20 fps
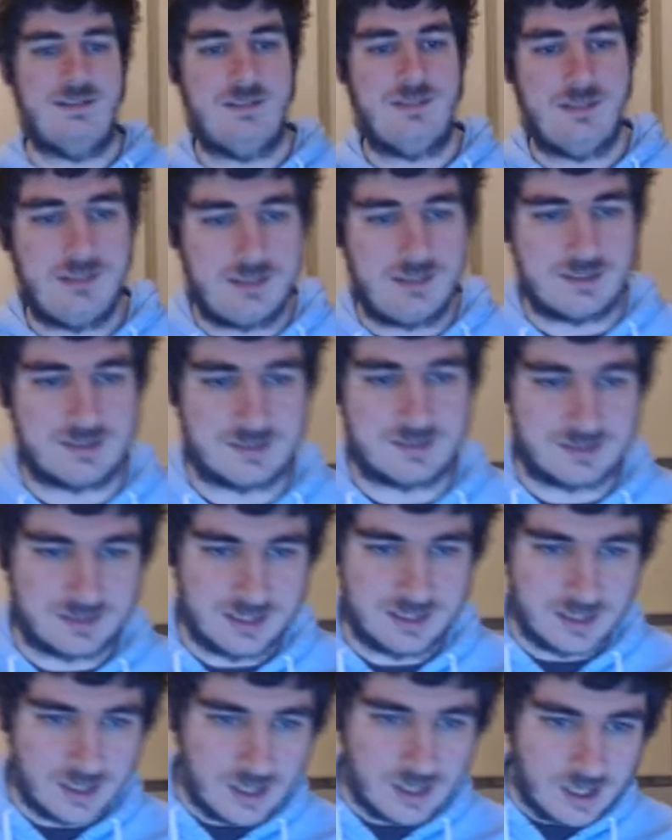Nice.
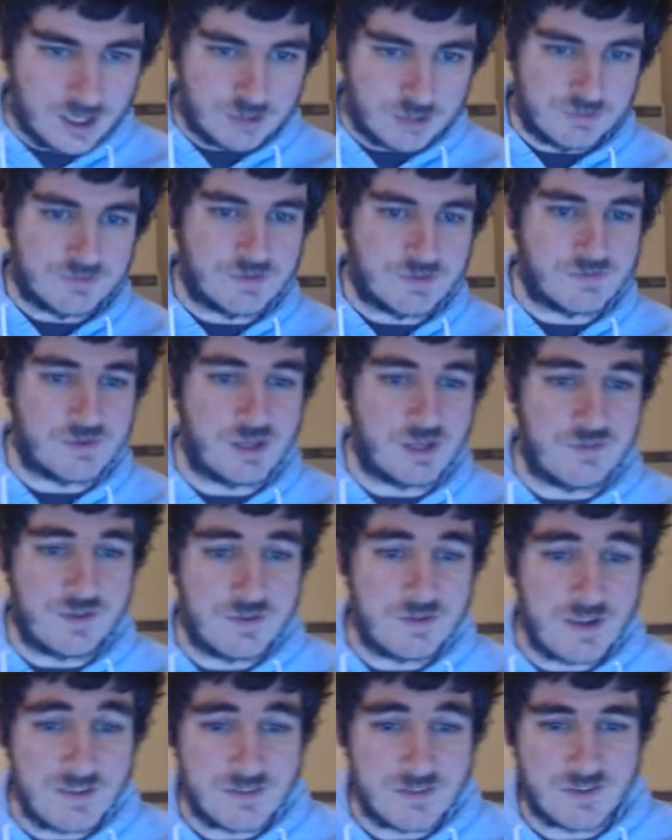If you've, if you've
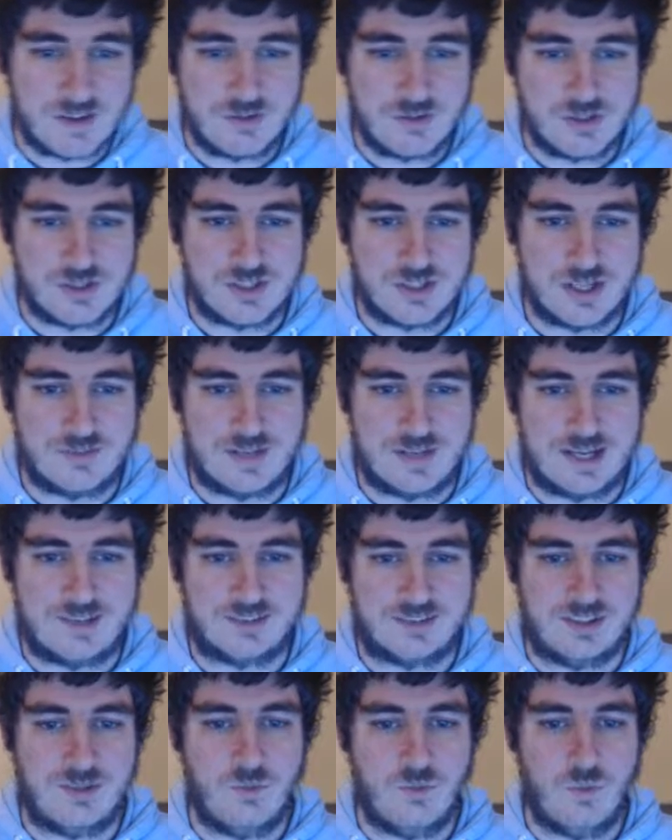ever found yourself
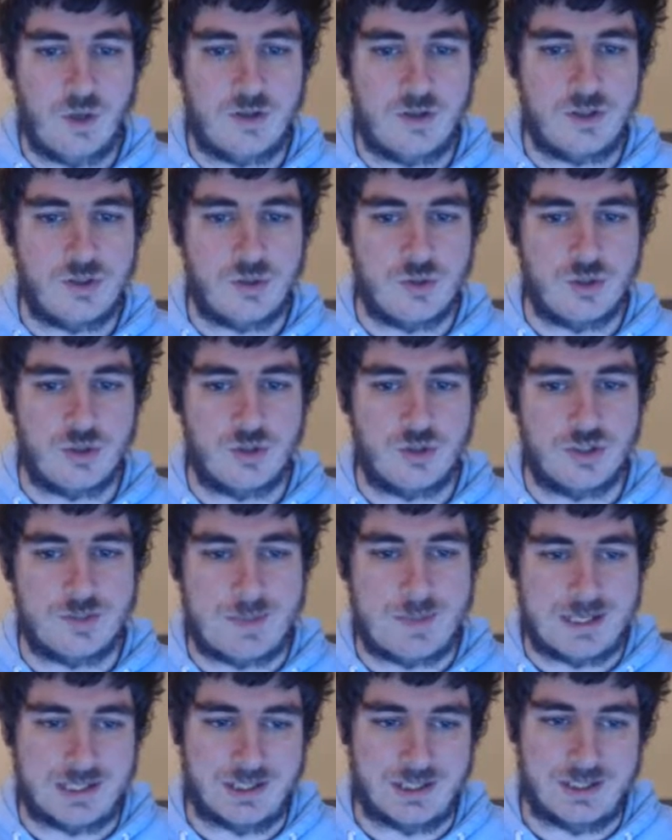asking whether you should
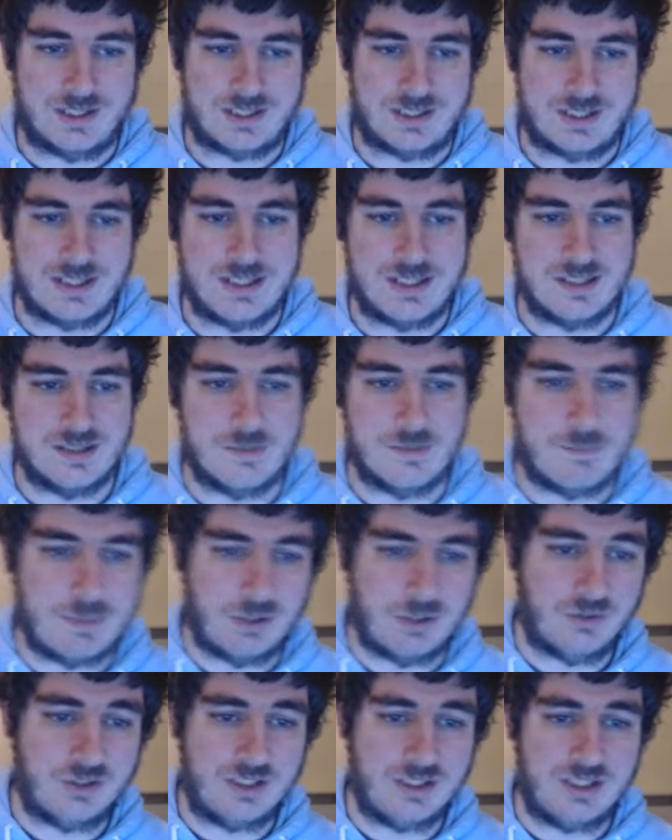spend a night either
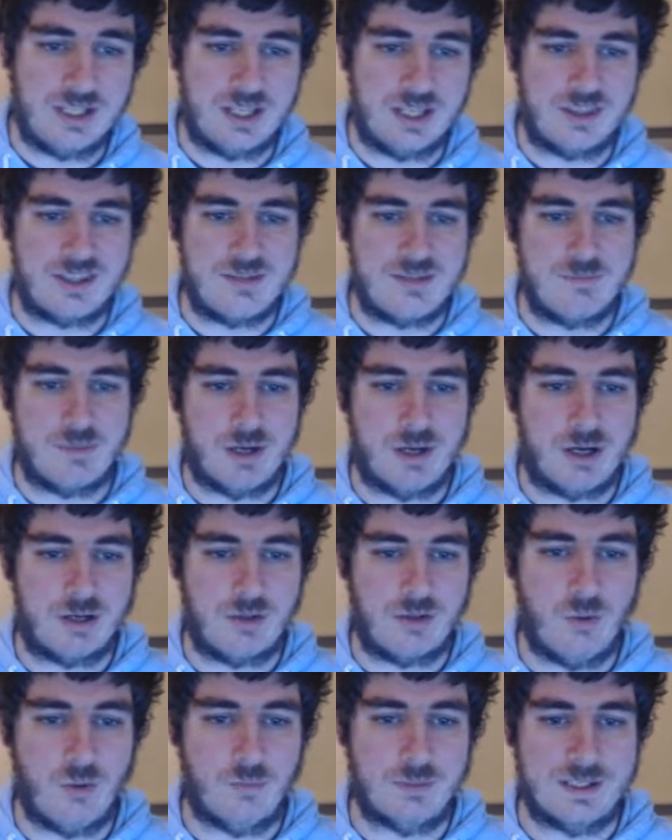building a theme park
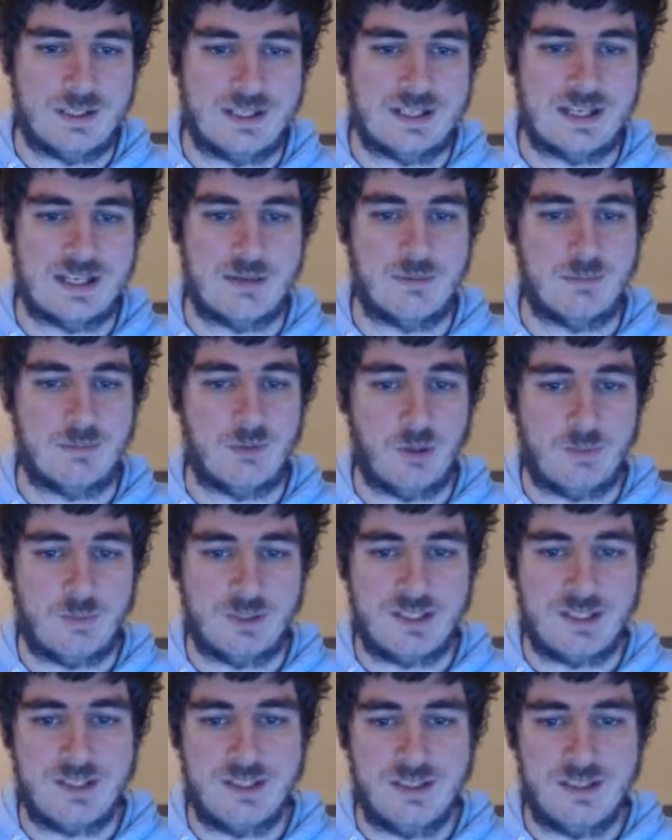or playing a game of
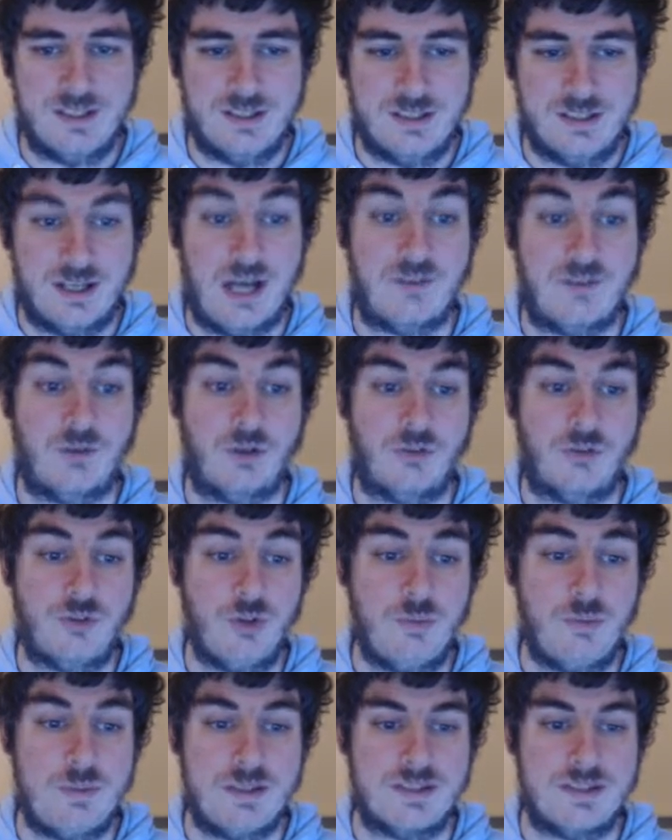Monopoly, I've got two
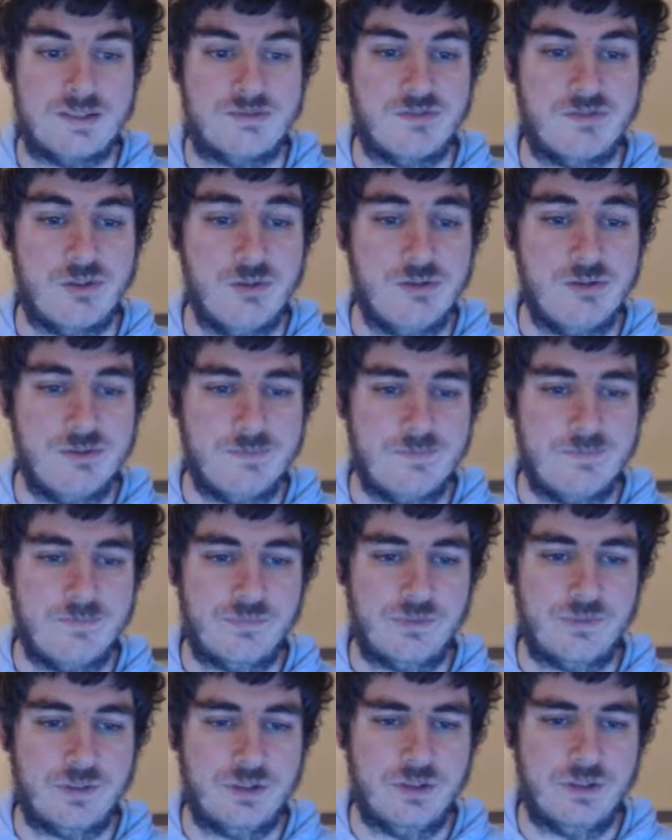pieces of news.
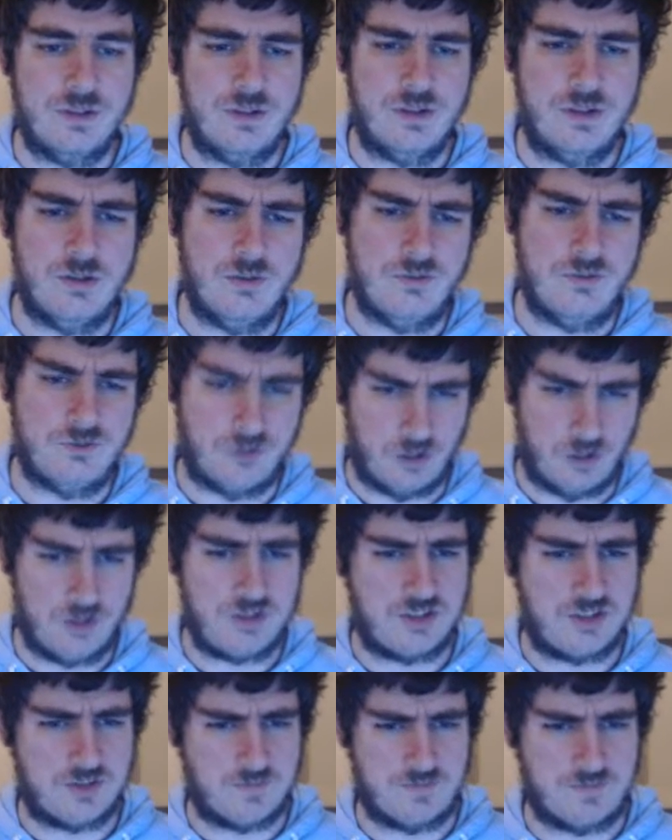
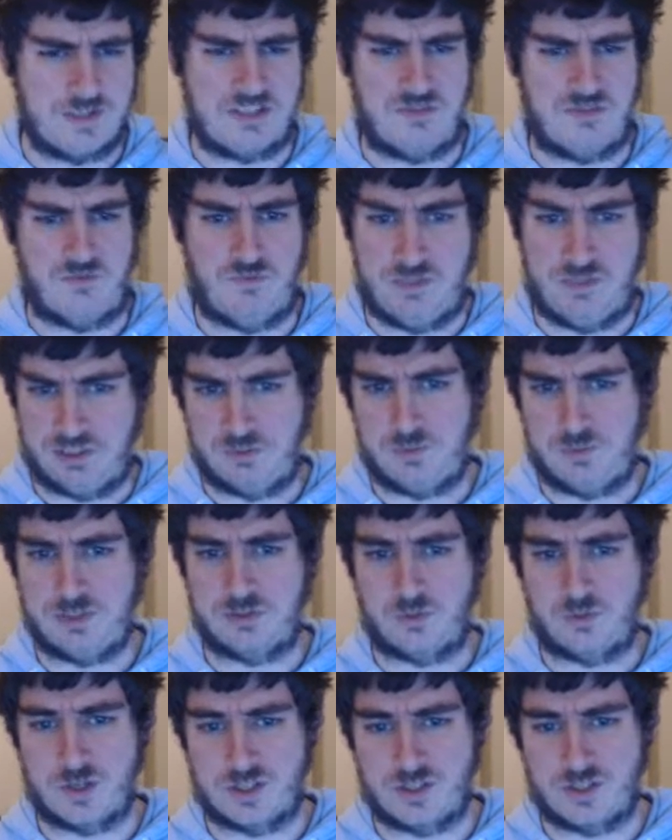First, that's a really weird
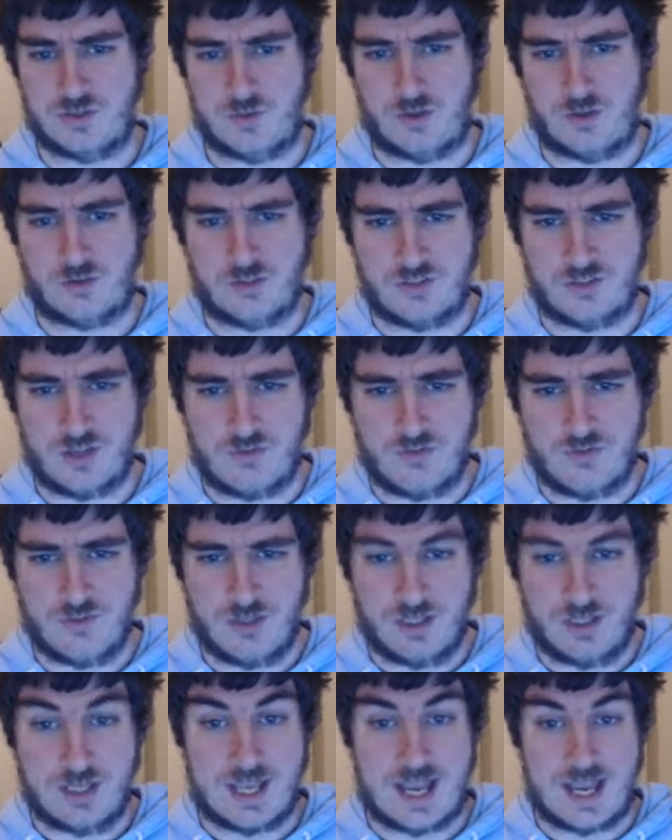question to ask yourself,
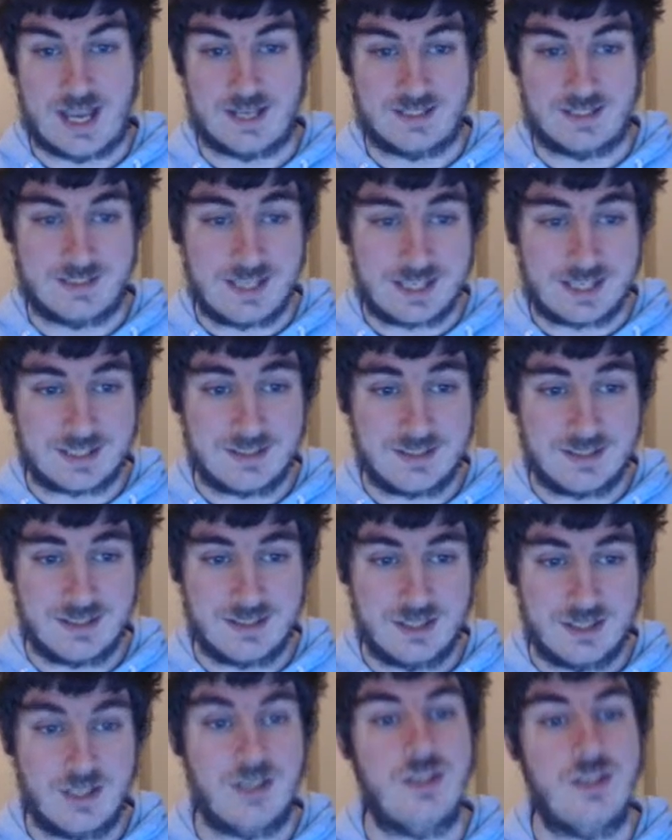and second,
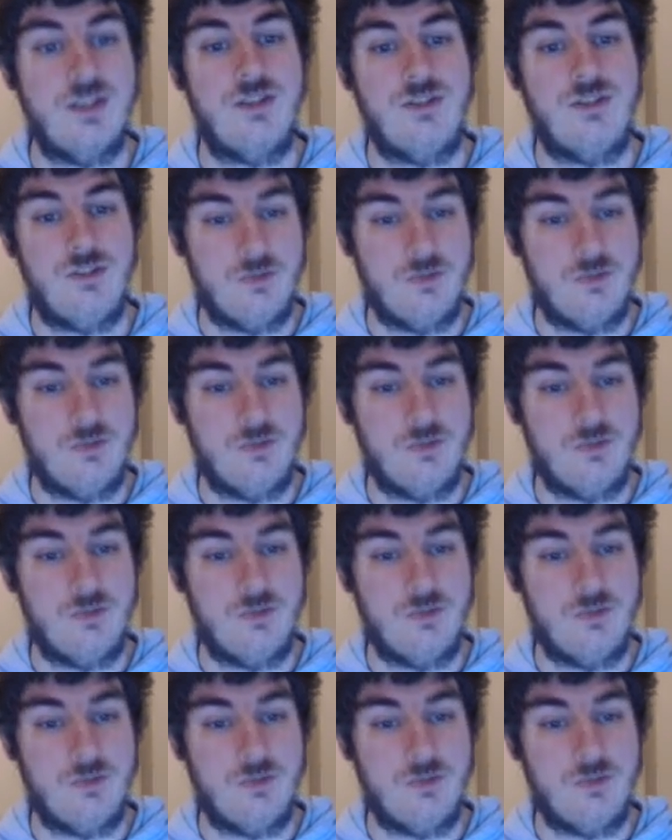you